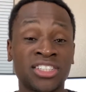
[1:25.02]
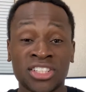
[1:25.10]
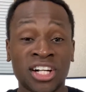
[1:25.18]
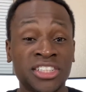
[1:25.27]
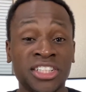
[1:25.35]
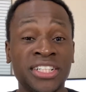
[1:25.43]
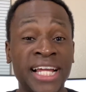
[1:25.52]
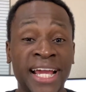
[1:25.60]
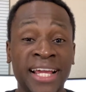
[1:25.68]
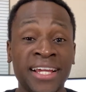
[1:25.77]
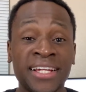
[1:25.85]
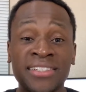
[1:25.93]
Start your
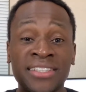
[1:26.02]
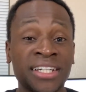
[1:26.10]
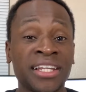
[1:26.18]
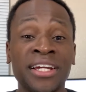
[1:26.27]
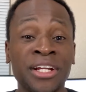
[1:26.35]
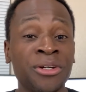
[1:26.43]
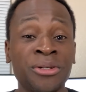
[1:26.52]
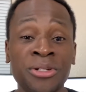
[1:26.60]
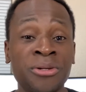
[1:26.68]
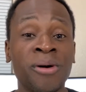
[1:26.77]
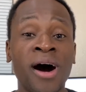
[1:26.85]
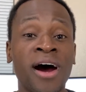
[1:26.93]
day declaring who
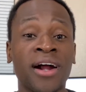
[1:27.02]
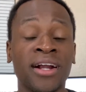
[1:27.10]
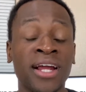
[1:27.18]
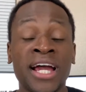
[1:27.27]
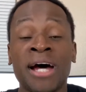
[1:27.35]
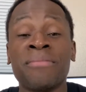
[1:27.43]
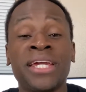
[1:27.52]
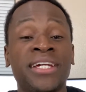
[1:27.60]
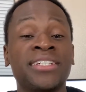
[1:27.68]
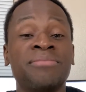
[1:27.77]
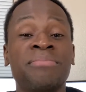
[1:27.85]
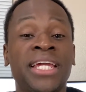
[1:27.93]
you are. I mean,
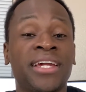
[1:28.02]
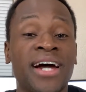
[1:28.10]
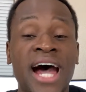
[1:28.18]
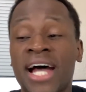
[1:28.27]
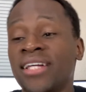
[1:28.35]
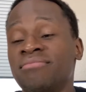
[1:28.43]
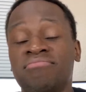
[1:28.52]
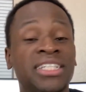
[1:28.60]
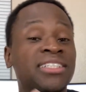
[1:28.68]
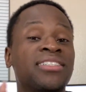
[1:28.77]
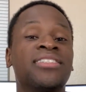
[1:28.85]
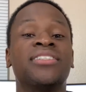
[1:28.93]
cause me, I
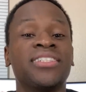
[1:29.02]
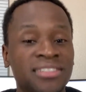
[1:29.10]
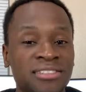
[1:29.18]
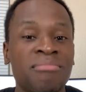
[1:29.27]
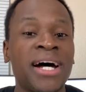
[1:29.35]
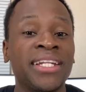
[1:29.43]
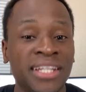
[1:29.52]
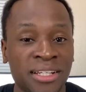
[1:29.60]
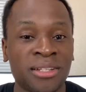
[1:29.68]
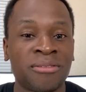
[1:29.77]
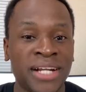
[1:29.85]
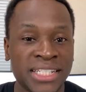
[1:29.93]
this is this is my
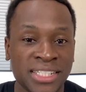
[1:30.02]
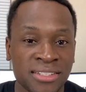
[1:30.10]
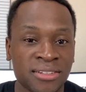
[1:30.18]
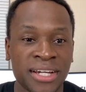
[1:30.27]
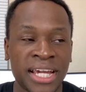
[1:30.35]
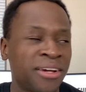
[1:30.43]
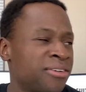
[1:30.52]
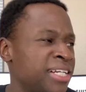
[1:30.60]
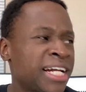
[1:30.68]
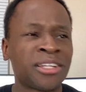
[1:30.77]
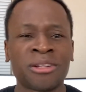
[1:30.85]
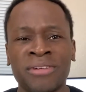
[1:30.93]
declaration, okay? Or
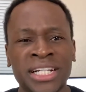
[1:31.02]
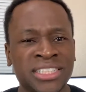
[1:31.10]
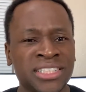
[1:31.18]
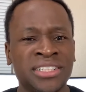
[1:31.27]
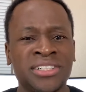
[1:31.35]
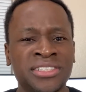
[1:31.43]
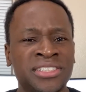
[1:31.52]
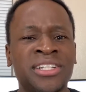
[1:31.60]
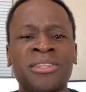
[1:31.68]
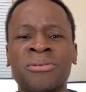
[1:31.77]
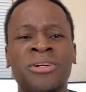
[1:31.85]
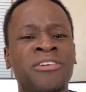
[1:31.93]
declaration. There's
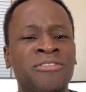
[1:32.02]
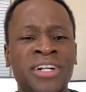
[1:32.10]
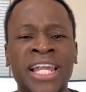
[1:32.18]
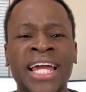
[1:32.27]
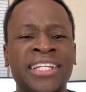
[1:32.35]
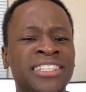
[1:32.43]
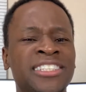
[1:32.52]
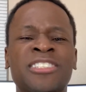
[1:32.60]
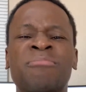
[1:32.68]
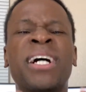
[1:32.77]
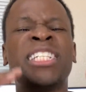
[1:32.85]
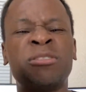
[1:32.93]
another word for like this is
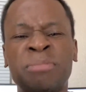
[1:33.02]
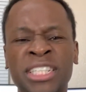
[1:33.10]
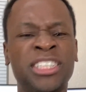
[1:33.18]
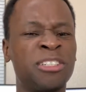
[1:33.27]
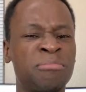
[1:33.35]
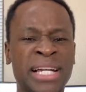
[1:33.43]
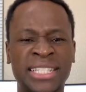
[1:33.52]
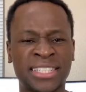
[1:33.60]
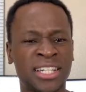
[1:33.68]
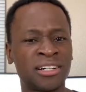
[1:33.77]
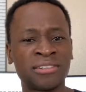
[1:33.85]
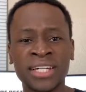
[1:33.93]
my speech to
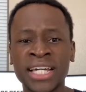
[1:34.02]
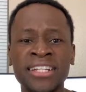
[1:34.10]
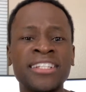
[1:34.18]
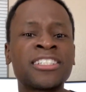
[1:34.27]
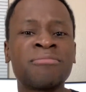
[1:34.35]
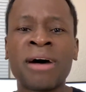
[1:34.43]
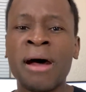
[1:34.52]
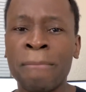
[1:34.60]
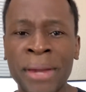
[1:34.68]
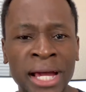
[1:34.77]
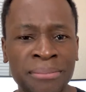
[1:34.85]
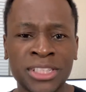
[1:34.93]
myself. This is my
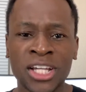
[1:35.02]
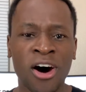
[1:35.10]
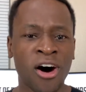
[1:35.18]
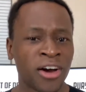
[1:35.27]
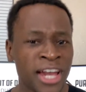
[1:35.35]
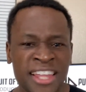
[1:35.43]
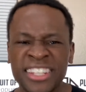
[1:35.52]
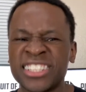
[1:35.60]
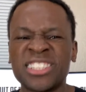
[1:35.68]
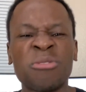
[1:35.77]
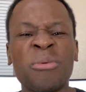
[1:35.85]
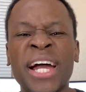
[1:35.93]
pep talk. This
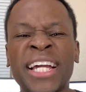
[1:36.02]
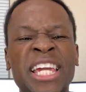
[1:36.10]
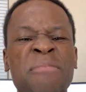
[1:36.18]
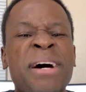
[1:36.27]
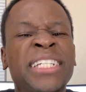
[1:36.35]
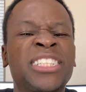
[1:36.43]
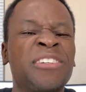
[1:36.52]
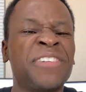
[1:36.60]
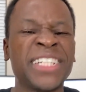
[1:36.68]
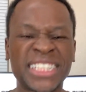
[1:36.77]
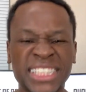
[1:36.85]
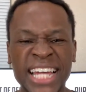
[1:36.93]
is the way I get myself
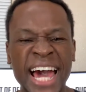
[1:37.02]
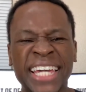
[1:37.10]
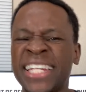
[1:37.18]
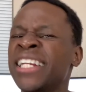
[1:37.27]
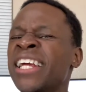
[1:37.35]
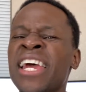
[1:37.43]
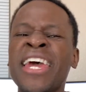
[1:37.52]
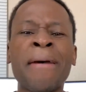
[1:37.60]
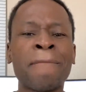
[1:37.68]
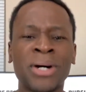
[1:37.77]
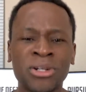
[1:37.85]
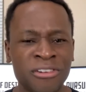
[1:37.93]
excited
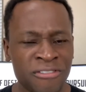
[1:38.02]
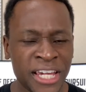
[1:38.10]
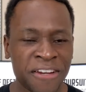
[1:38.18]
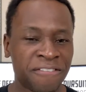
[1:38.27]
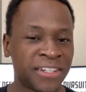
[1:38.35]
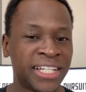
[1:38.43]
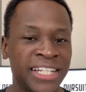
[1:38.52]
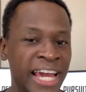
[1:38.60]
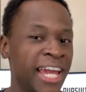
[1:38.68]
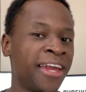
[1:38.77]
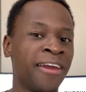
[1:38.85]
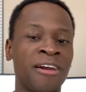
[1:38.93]
and motivated for the
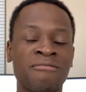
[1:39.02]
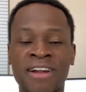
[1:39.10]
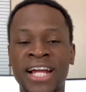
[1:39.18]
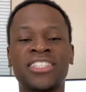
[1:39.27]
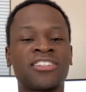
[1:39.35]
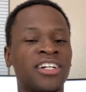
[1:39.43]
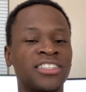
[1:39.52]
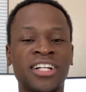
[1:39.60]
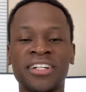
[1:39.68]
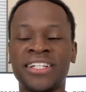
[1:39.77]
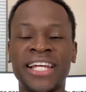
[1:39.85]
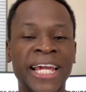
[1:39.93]
day, right? So I
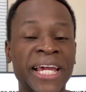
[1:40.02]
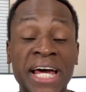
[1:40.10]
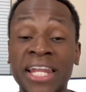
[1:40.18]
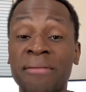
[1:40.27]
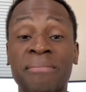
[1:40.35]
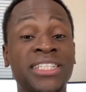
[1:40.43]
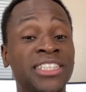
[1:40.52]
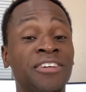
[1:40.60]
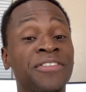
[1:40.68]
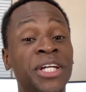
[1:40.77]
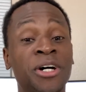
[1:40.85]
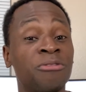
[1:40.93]
start the day. I let
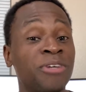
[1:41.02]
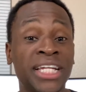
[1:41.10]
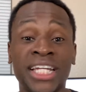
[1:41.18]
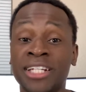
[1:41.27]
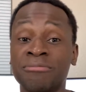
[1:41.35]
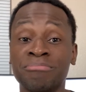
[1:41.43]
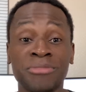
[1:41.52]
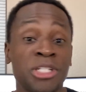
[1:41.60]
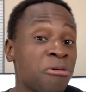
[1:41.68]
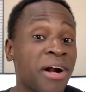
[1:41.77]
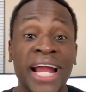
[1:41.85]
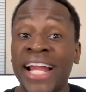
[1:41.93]
myself know, Rickey,
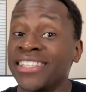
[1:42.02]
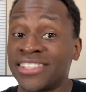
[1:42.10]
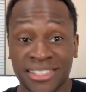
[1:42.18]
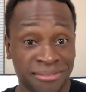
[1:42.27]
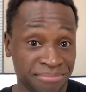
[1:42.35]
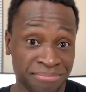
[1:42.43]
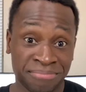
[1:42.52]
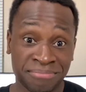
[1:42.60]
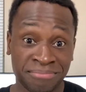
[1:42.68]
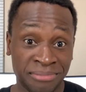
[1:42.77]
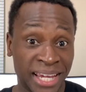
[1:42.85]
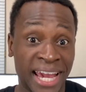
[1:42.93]
you are handsome,
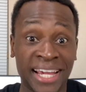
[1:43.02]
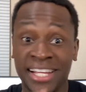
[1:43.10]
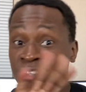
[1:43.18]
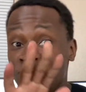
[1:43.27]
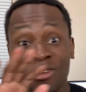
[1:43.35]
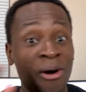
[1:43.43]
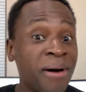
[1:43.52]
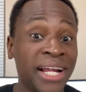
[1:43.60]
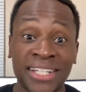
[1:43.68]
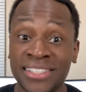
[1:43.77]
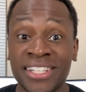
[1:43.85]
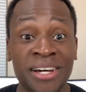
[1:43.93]
okay? You, nobody
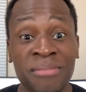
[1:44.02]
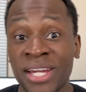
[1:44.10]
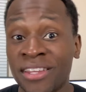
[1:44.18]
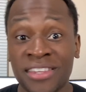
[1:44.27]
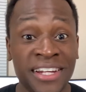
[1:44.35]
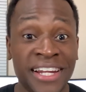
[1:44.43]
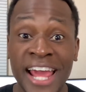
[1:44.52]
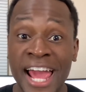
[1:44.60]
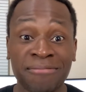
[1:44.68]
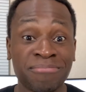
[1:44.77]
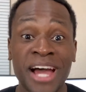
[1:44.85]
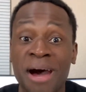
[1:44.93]
could tell me other than that.
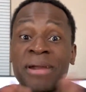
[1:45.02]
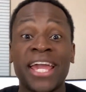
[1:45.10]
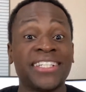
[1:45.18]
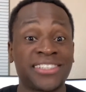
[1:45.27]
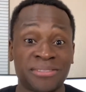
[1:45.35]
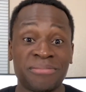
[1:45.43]
I'm handsome.